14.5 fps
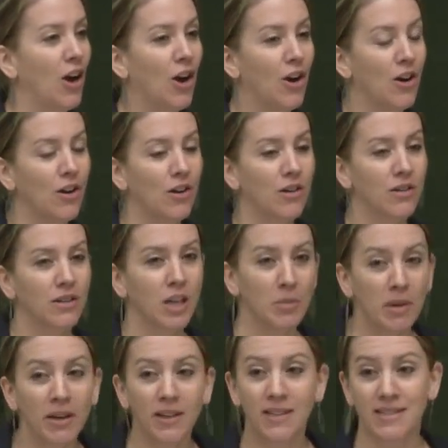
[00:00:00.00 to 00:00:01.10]
our
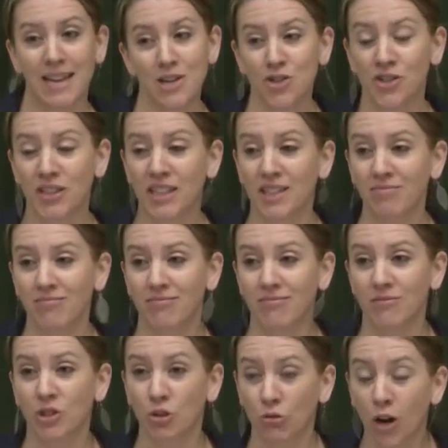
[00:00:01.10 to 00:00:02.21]
communities actually
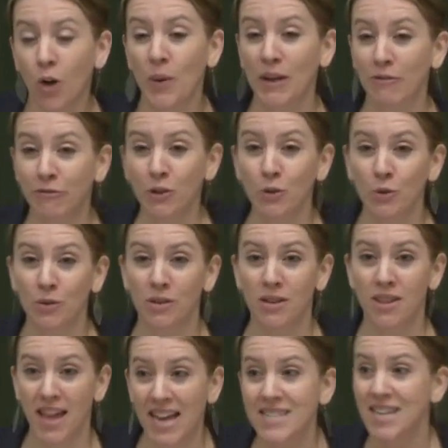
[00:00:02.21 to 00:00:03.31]
growing food
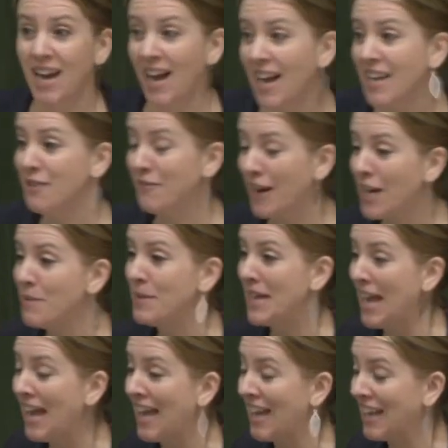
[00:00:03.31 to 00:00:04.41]
that's high in vitamin
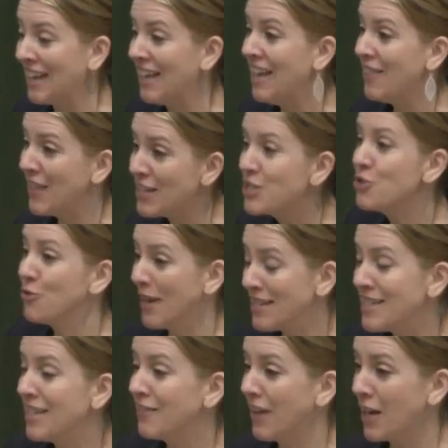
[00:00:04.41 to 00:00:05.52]
A, that's
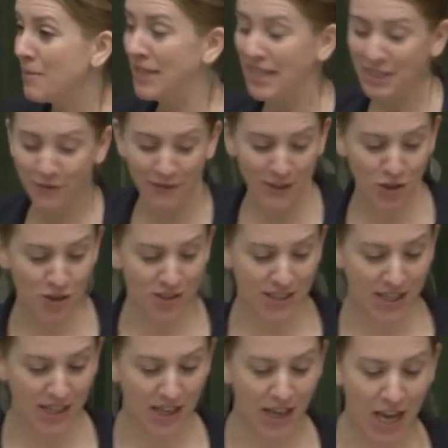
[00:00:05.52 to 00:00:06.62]
addressing vitamin A
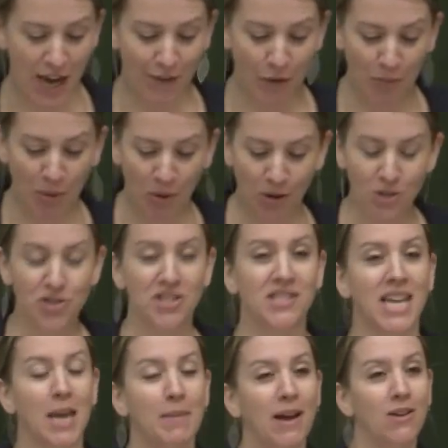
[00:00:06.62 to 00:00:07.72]
deficiency. A report just
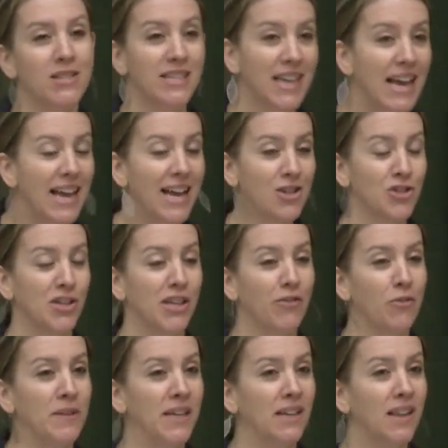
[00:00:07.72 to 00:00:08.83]
came out today, actually,
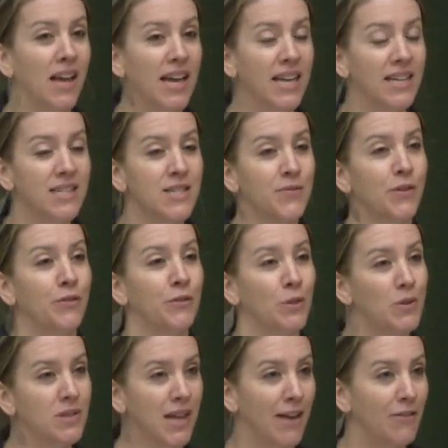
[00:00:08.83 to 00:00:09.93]
from the Alliance for
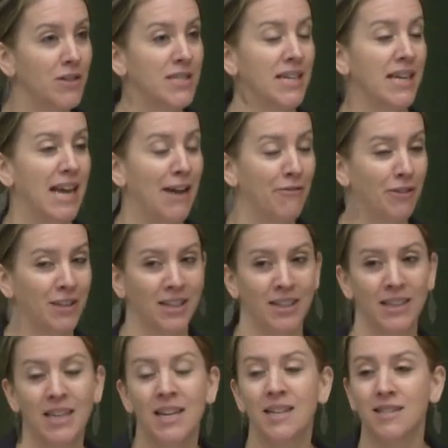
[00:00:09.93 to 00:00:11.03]
Food Sovereignty in
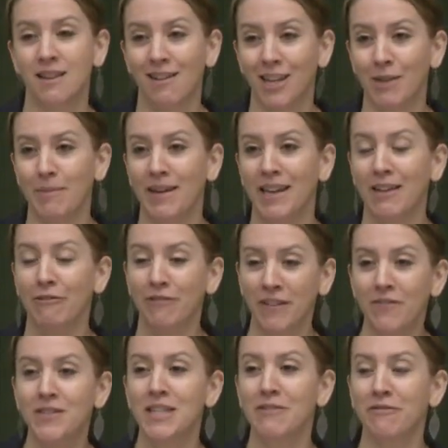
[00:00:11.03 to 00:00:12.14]
Africa, documenting
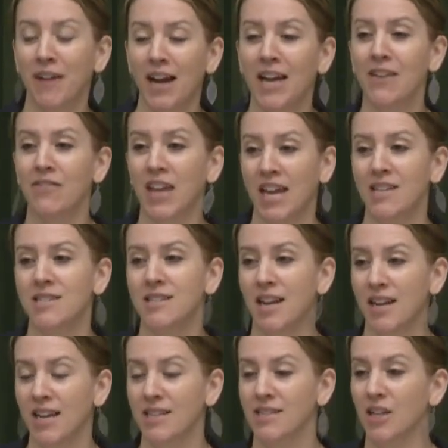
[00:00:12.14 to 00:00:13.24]
55 case
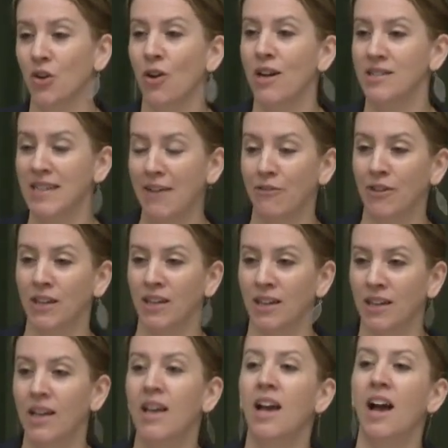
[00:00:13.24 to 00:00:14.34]
studies across
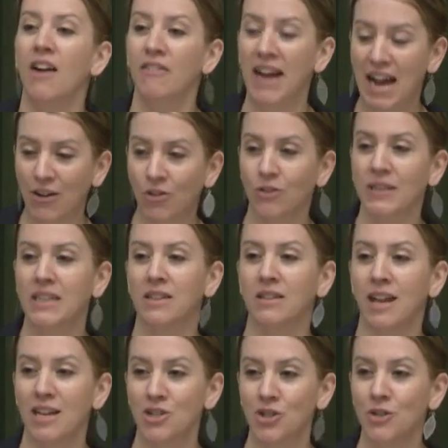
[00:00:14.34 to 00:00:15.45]
Africa of
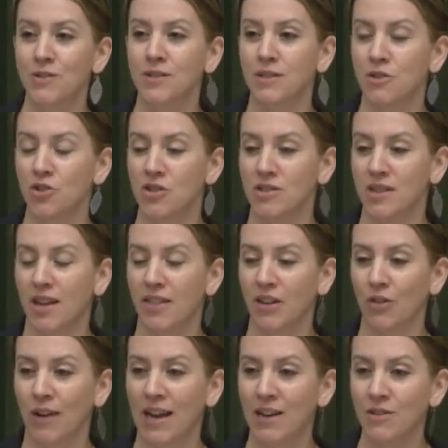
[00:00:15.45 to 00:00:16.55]
agroecological solutions on the
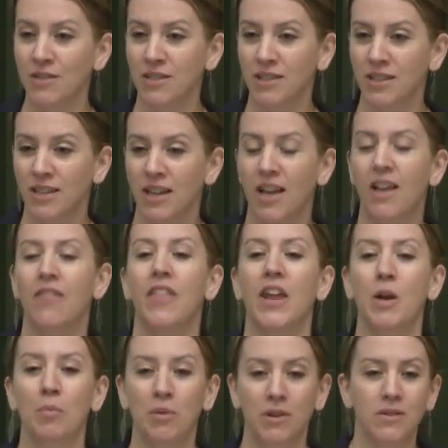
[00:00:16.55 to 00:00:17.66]
ground
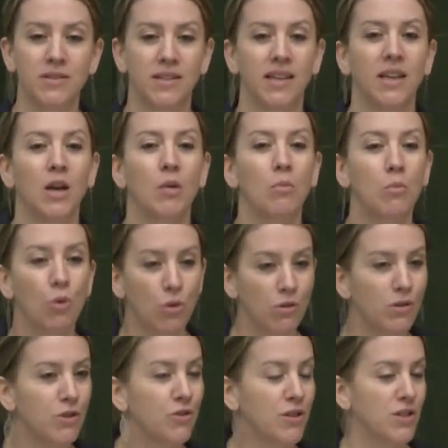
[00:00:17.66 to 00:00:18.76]
that are producing more
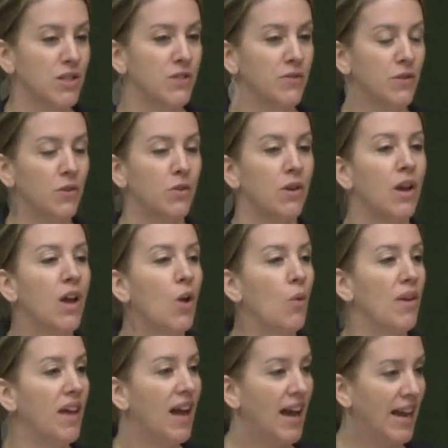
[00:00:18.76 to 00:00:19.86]
nutritious food
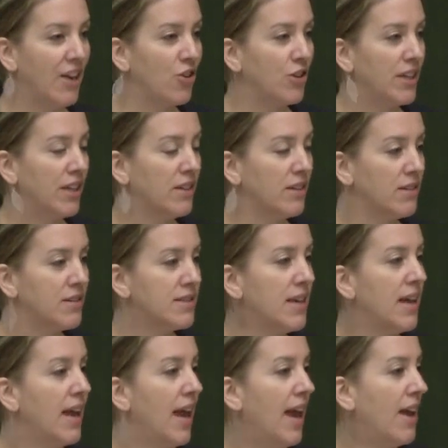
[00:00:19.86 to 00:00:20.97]
with higher yields
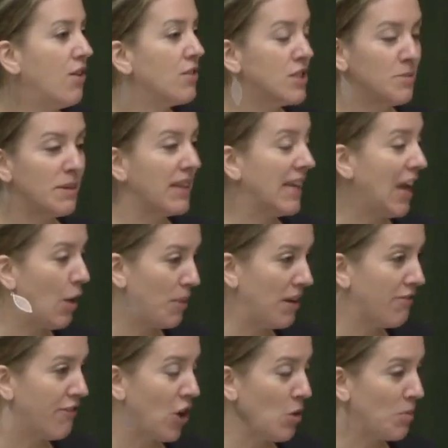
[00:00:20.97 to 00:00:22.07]
and ultimately
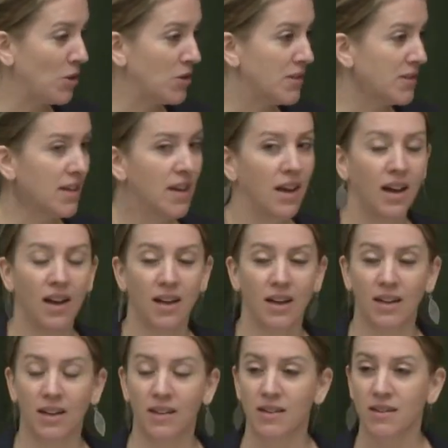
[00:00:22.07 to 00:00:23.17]
helping farmers
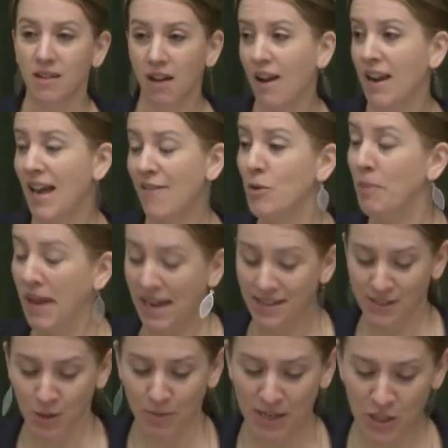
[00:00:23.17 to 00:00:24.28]
uh, not have to pay
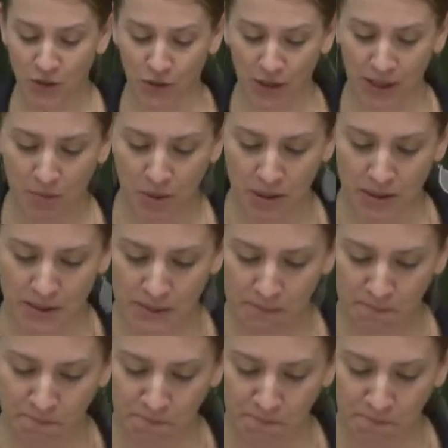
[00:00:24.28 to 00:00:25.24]
so much for inputs.